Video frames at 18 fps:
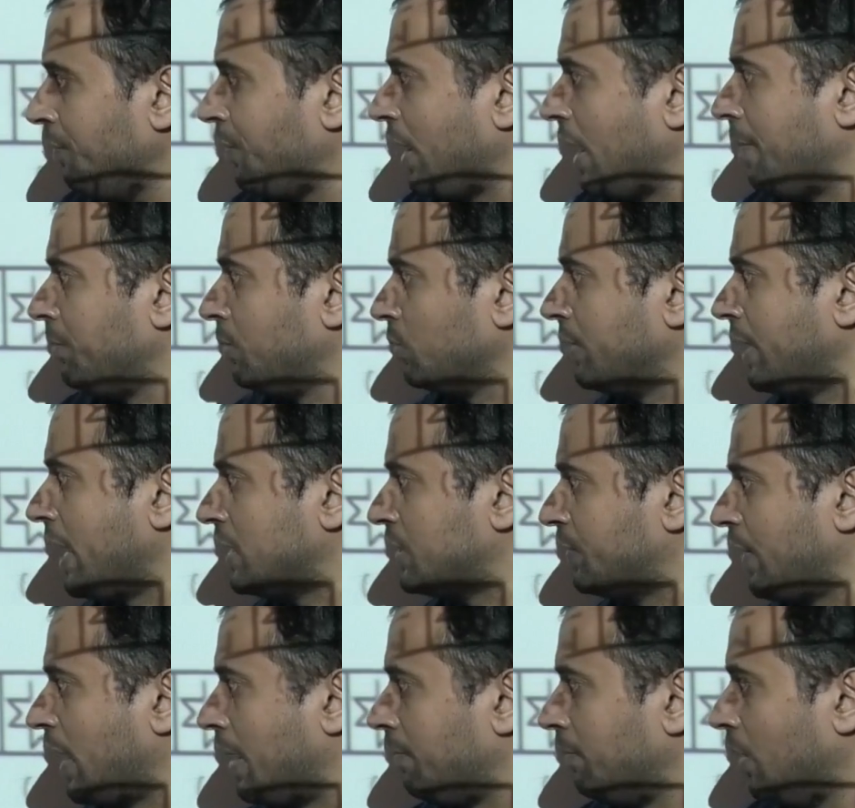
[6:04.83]
frame to next
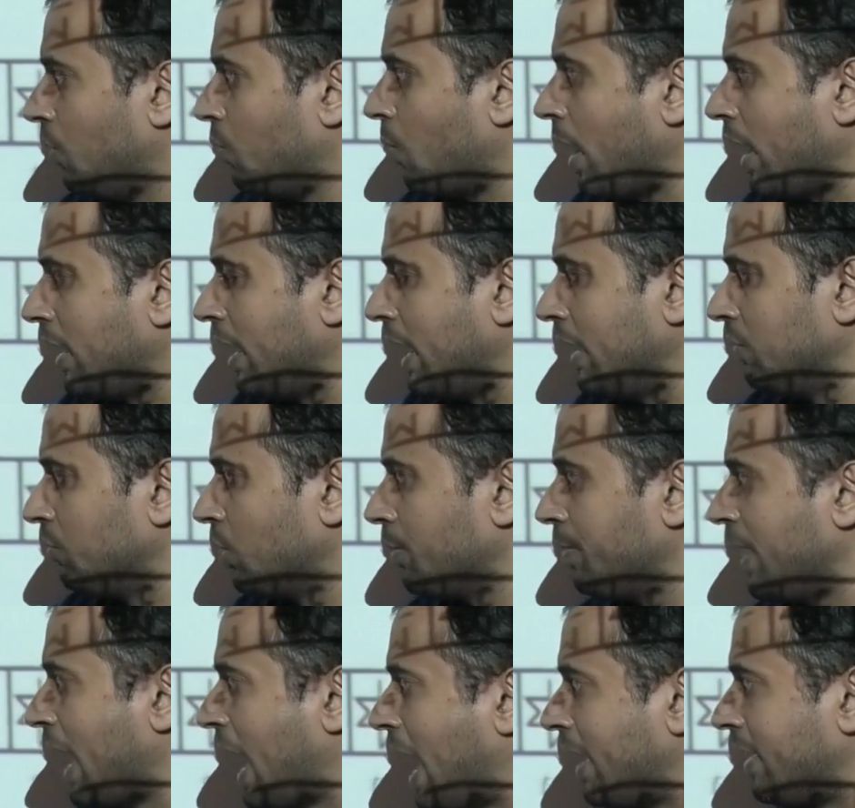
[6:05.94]
frame, one line would
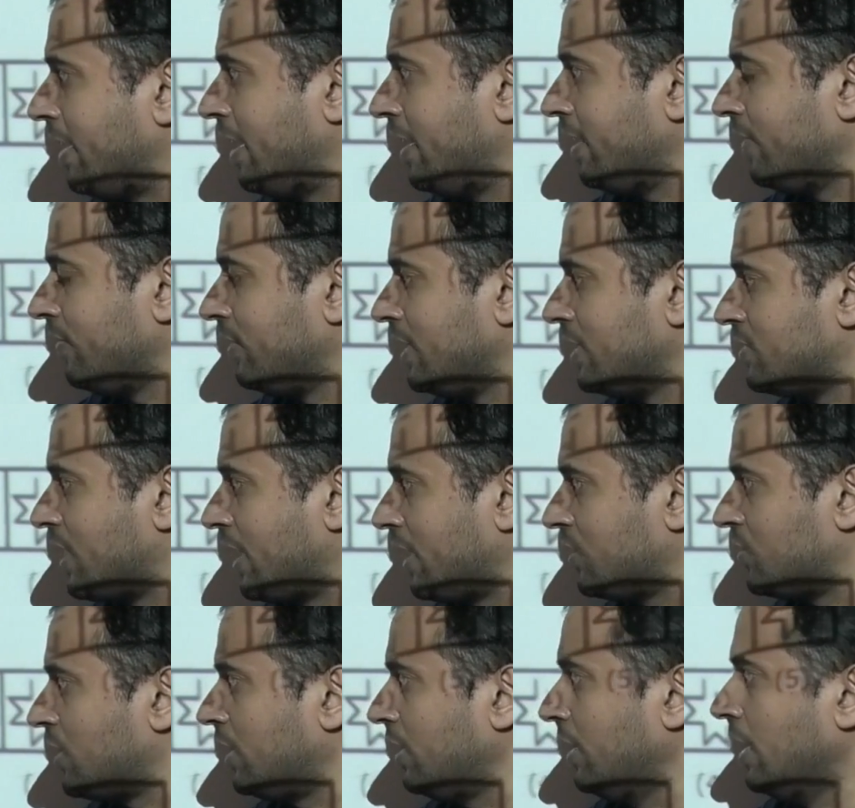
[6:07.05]
be added in this
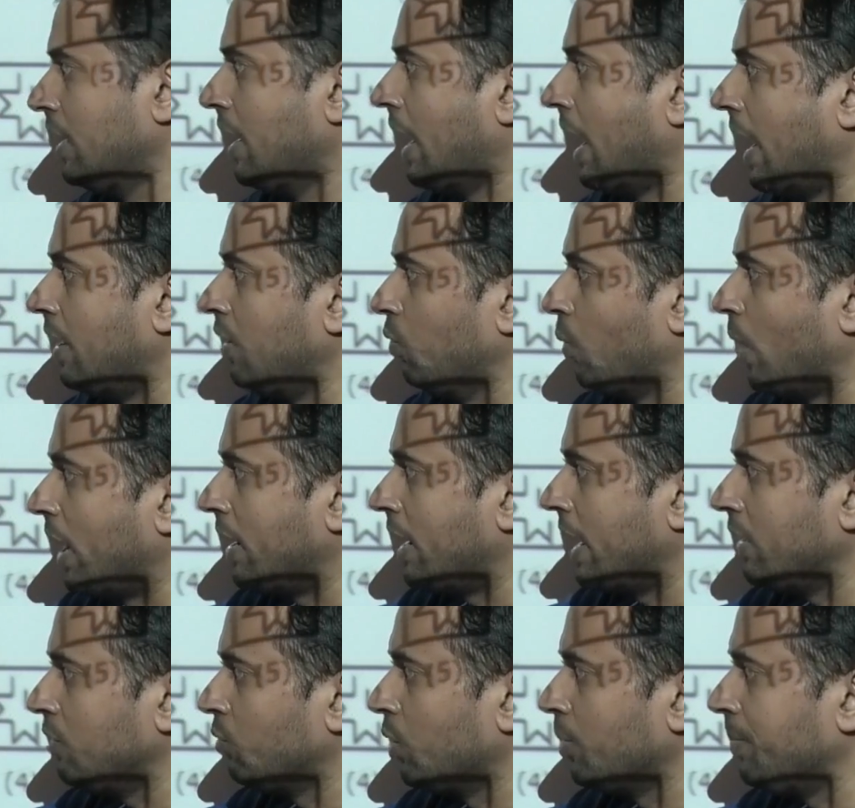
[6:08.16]
direction and one
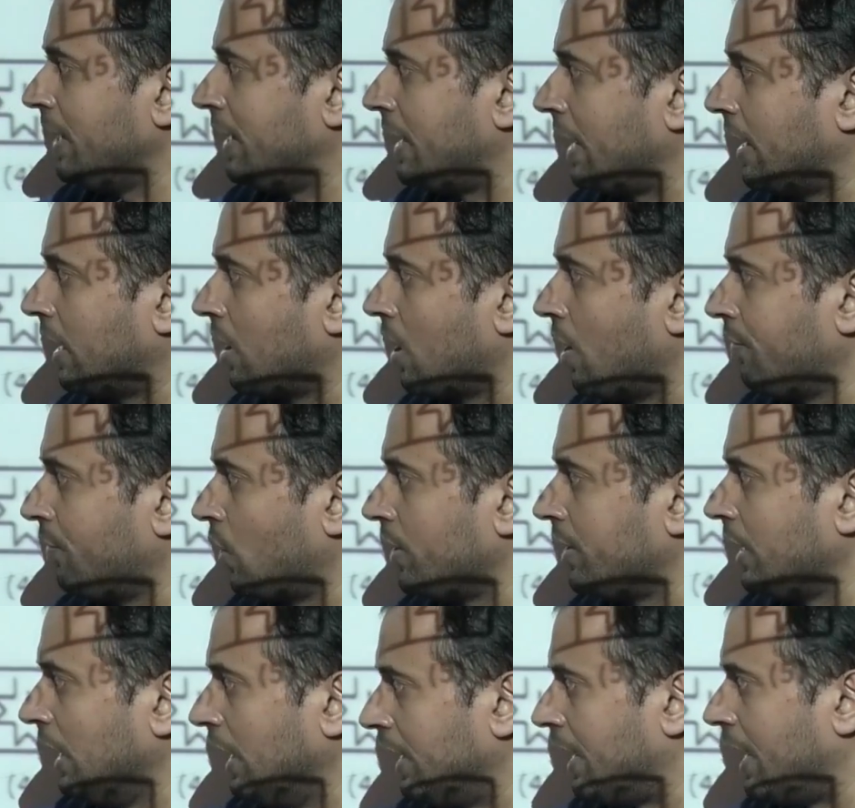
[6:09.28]
line would be taken off or
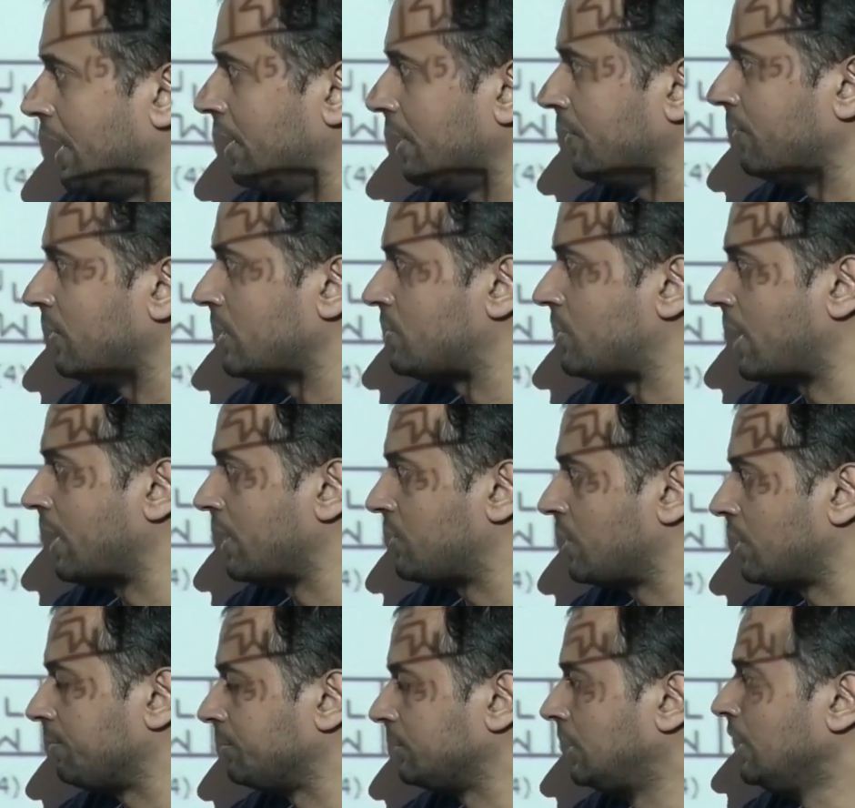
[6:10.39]
deleted in this
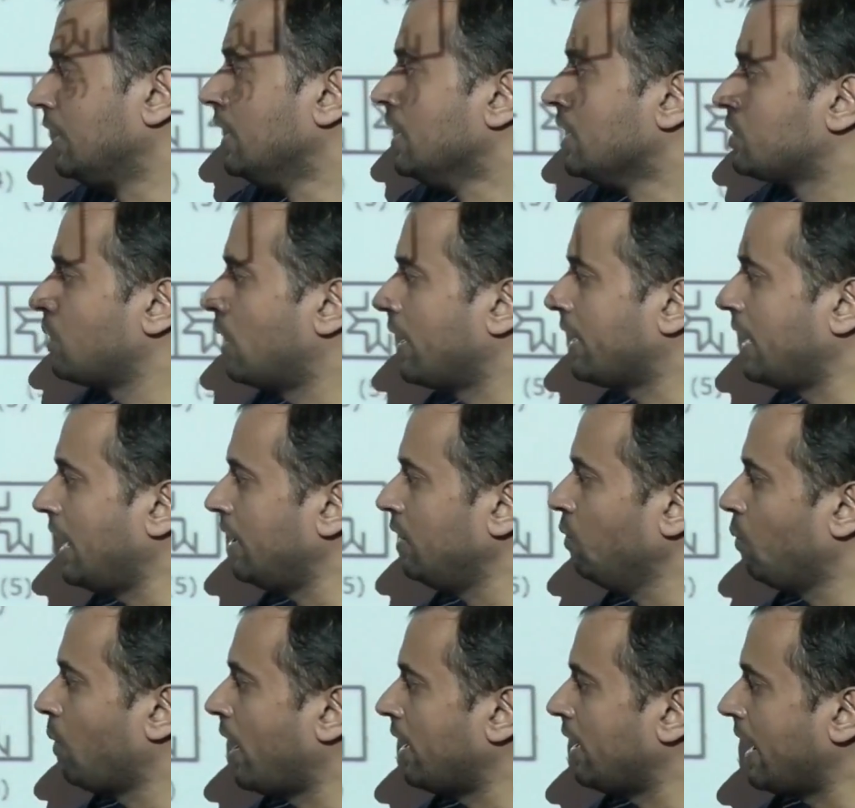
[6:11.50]
direction. So
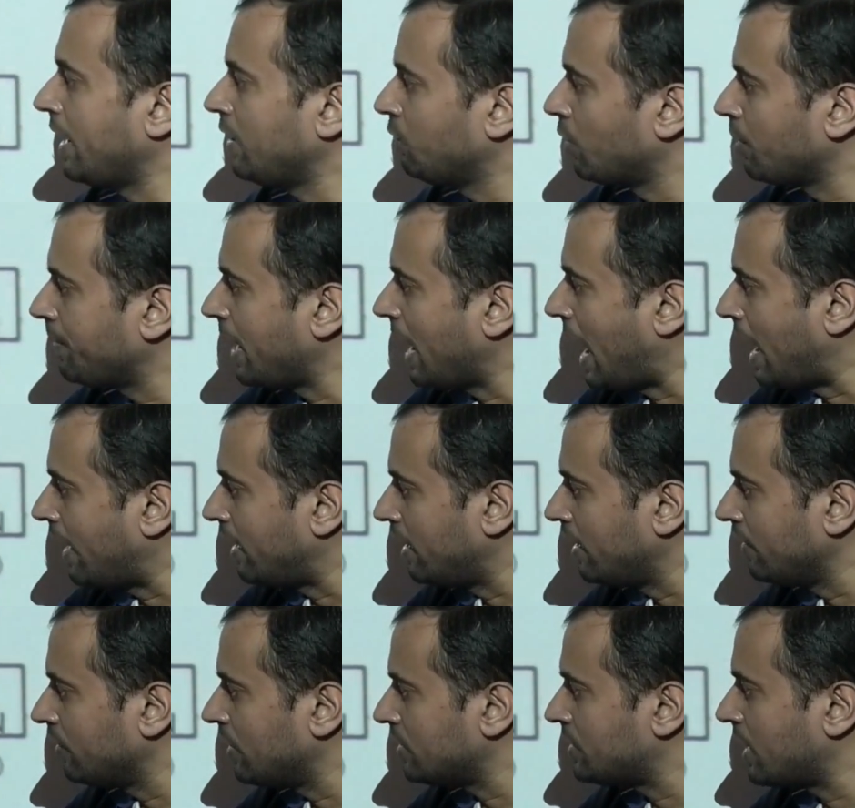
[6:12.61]
again, one line would be added
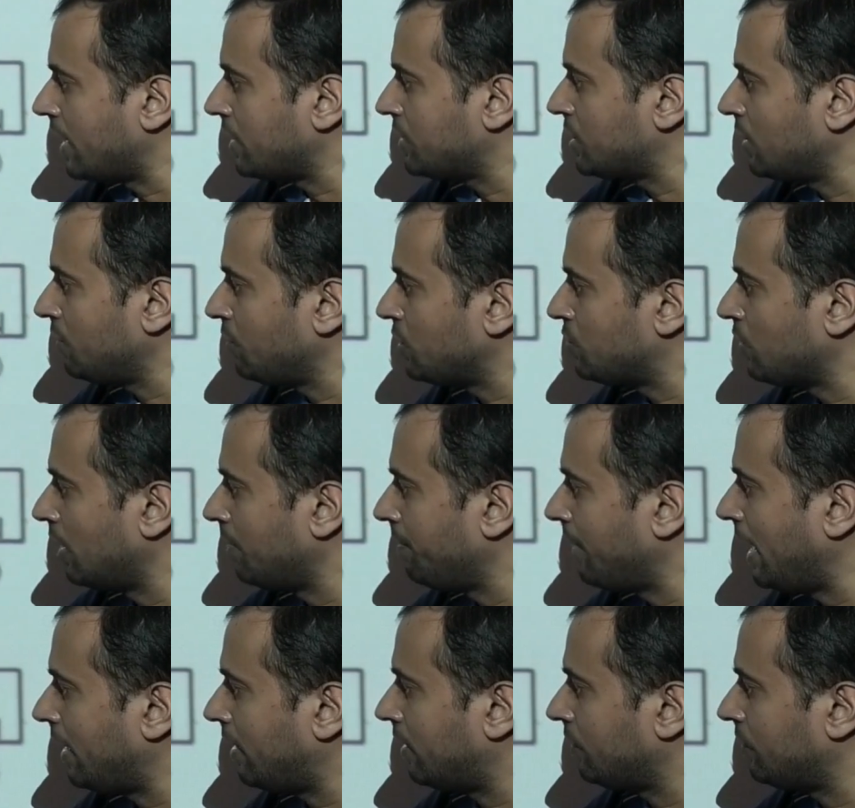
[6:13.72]
in this direction, which will
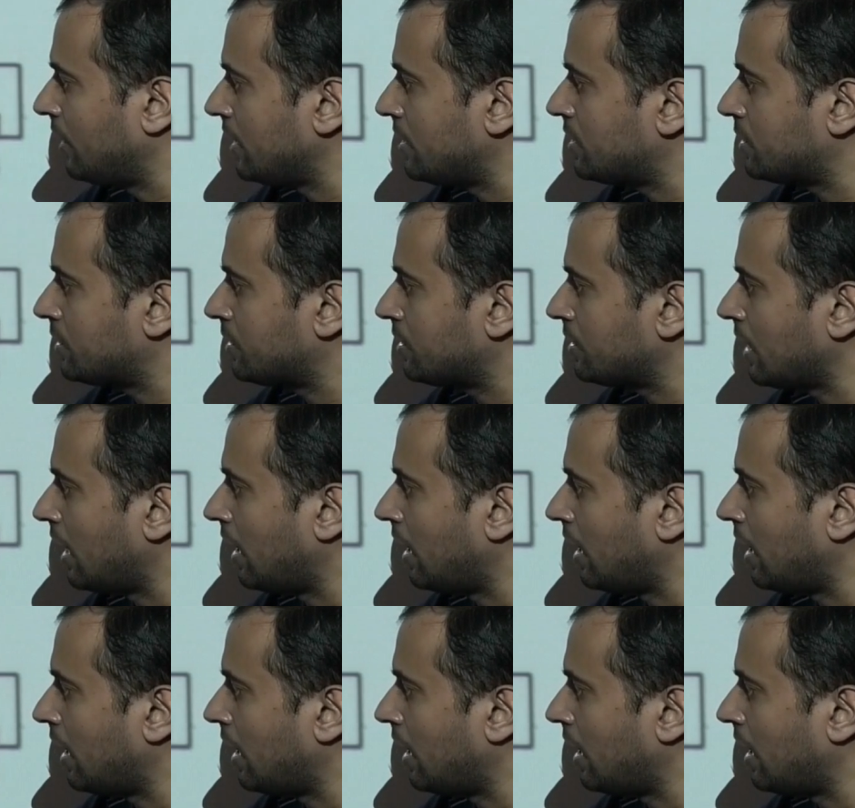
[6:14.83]
make this